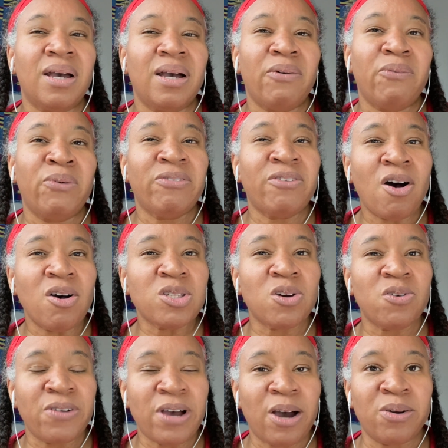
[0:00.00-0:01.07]
We've
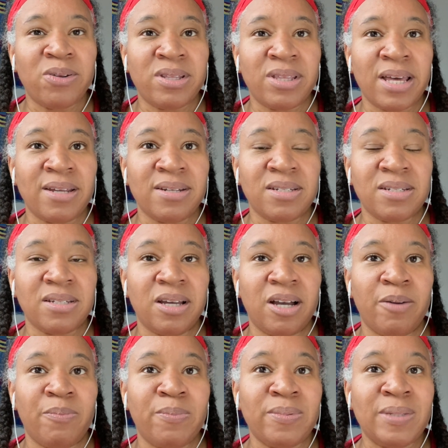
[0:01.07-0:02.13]
also found that
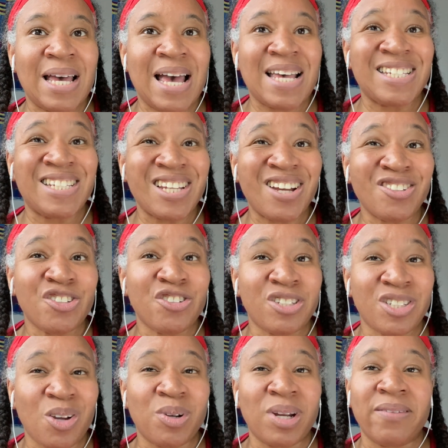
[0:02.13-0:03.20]
as shelters
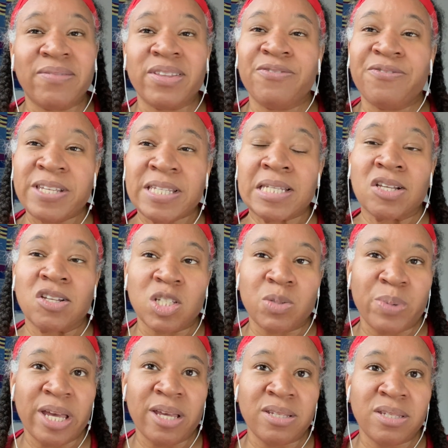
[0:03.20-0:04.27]
don't have the physical
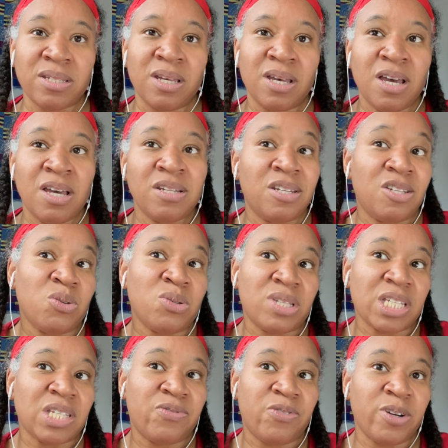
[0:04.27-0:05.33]
space to do
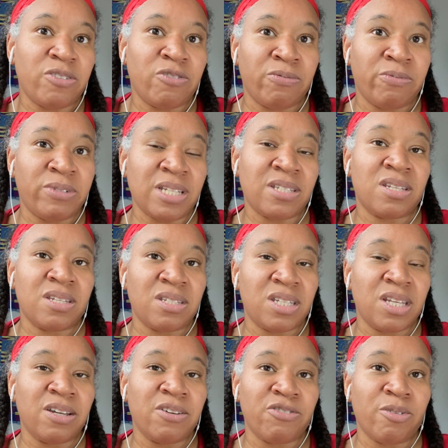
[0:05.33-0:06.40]
6-foot
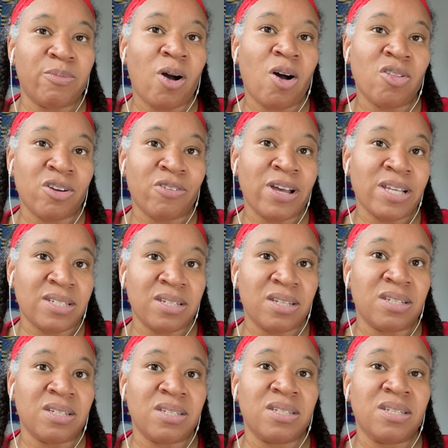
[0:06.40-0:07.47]
distancing from all their
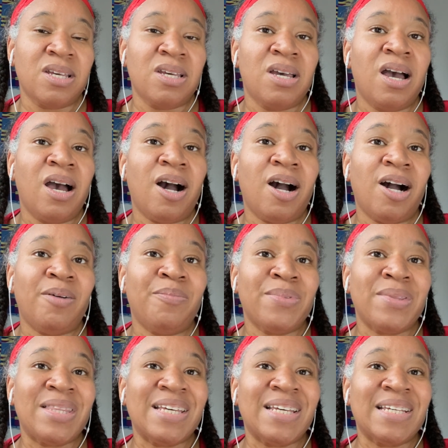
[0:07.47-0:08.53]
residents,
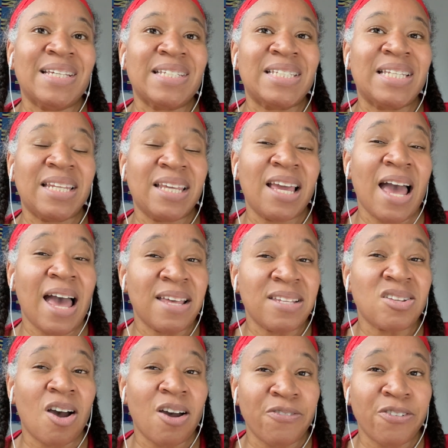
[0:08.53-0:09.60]
the city has
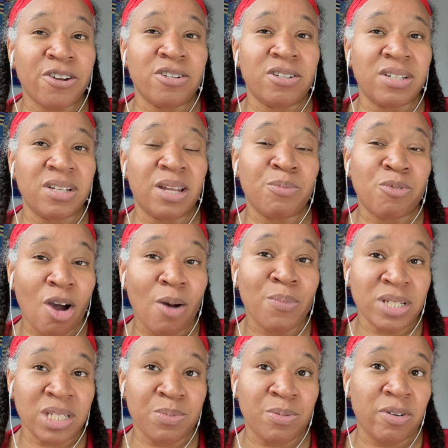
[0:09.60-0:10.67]
offered and
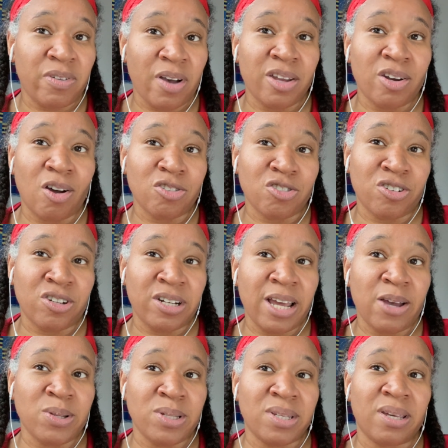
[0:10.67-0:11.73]
promised to provide alternate
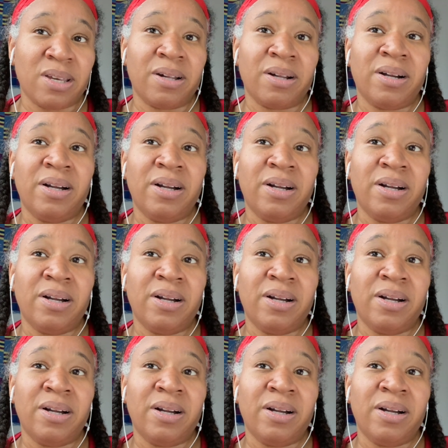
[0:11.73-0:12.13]
housing.